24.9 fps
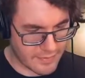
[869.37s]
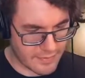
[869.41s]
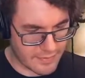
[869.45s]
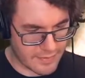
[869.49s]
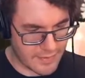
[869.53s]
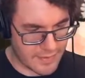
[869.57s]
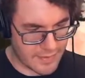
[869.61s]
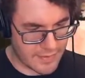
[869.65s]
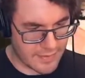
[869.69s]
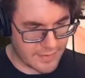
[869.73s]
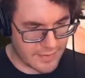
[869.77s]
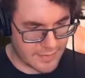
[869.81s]

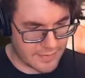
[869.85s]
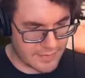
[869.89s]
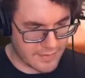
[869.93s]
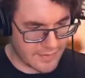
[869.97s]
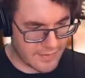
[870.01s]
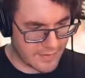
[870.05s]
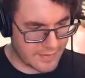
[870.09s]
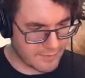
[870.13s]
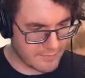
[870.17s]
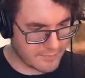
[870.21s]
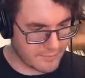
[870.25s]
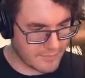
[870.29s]
and
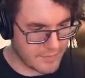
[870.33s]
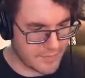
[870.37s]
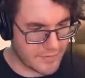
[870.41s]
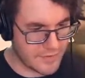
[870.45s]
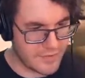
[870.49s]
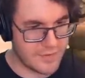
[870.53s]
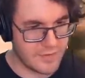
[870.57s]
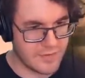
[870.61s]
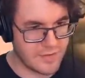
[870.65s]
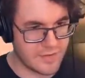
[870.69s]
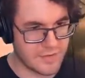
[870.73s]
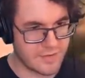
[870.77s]
I'm
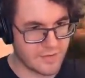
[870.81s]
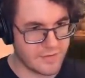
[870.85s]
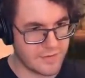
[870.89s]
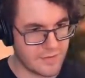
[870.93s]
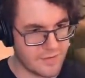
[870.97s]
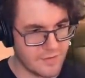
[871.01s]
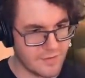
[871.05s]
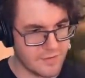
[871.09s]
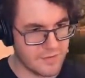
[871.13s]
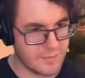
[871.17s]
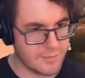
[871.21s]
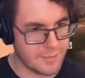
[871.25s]
really
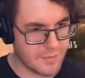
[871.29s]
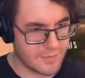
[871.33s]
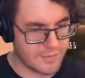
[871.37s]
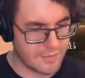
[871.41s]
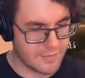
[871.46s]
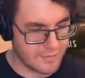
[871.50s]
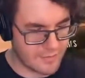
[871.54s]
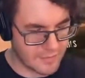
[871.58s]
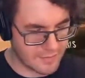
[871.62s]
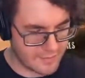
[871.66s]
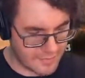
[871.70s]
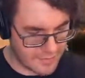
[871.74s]
excited to build
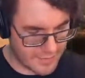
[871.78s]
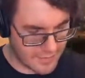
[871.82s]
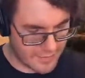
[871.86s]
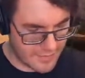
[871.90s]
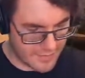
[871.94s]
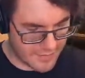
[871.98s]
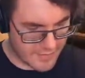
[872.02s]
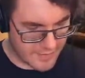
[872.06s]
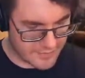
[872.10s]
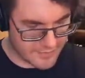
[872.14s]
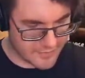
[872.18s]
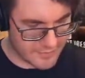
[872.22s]
these. And
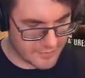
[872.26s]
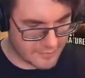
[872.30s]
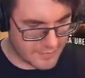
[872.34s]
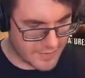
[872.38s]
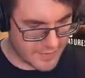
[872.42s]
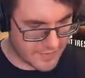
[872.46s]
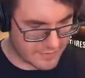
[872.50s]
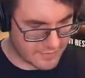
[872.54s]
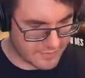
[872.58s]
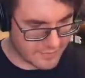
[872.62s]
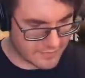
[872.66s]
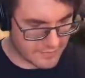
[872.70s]
I got 2
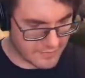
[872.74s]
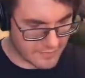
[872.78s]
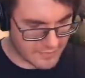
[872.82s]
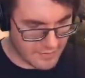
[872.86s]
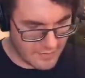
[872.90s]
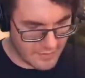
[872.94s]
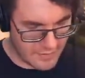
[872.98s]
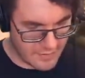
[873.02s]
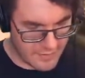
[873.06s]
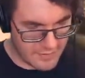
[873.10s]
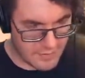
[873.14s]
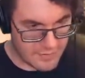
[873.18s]
packs.
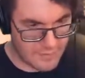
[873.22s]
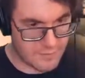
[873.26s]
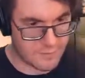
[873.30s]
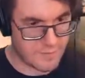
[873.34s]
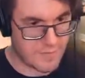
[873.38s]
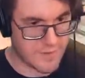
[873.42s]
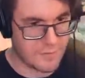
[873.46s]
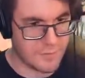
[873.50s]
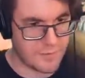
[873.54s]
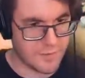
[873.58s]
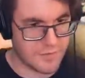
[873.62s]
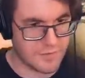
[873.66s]
I'm
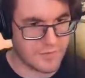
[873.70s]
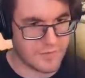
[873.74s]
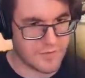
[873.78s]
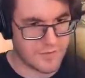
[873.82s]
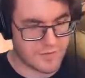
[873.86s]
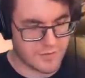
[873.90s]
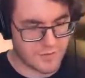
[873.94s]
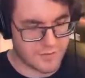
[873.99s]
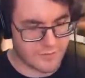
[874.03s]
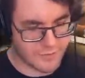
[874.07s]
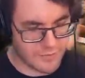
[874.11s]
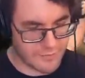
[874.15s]
gonna build
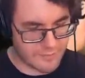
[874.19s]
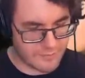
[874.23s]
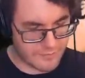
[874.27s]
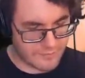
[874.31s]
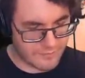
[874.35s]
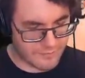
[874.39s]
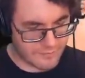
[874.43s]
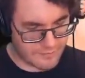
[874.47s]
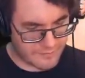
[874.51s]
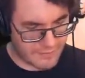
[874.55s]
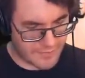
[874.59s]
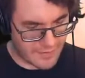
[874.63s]
6 of them.
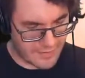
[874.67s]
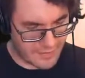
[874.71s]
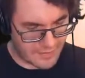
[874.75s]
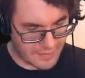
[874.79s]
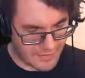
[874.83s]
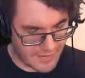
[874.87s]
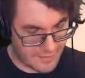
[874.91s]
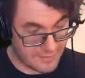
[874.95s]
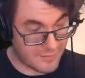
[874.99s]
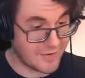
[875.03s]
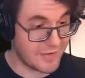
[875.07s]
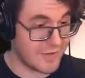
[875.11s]

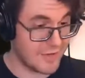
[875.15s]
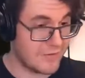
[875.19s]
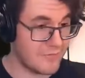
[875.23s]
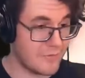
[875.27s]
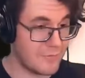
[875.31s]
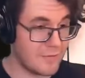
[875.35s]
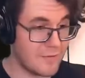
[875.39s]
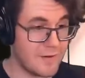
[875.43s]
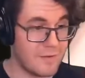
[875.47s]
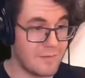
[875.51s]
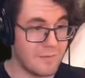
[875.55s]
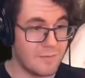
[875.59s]
I might
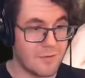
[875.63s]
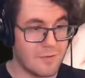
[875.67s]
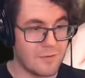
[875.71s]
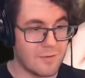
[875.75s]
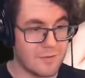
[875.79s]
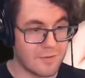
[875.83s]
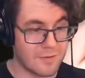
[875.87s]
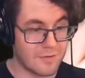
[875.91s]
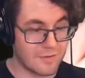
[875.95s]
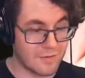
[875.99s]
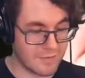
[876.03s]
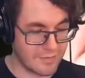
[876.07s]
even want
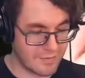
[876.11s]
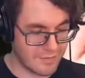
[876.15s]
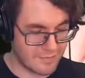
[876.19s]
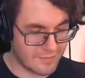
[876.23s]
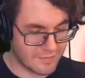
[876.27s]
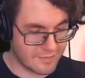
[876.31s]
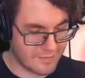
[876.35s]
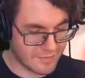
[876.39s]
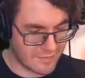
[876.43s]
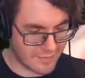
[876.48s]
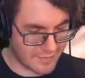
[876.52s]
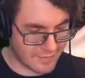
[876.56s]
more
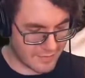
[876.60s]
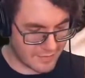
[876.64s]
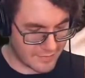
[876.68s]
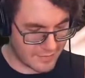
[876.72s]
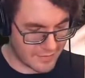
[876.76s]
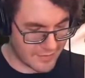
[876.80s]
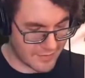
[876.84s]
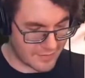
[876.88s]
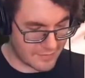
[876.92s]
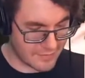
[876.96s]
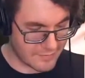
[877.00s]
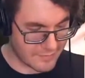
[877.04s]
because
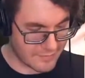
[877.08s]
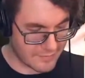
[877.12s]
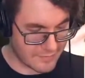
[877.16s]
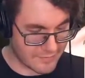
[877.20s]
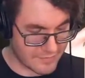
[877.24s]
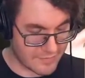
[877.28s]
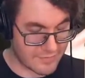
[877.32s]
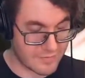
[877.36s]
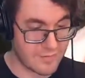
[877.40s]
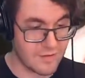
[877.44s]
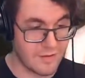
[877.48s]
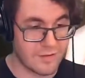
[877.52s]
they are
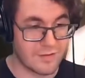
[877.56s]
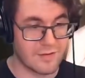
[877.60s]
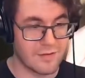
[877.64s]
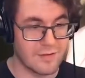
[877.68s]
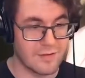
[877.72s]
sick.